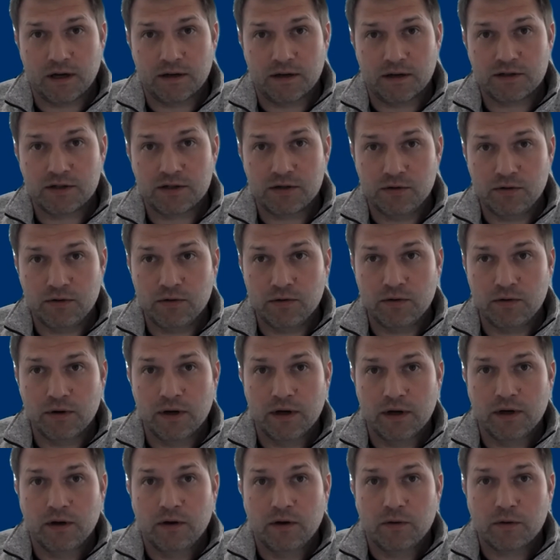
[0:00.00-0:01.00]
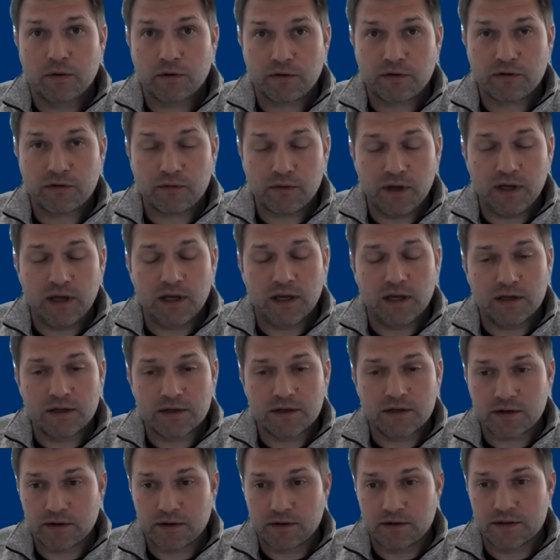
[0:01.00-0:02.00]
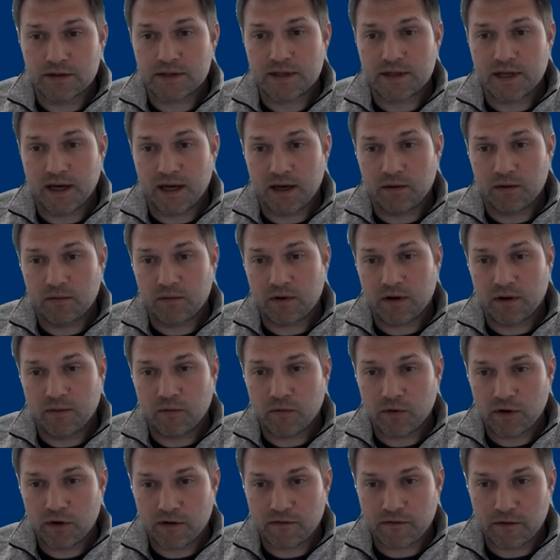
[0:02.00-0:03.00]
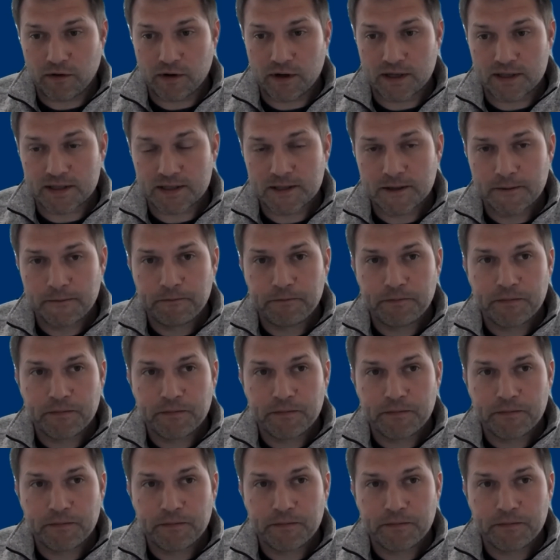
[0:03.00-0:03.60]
2 or 3 interns that come work for us.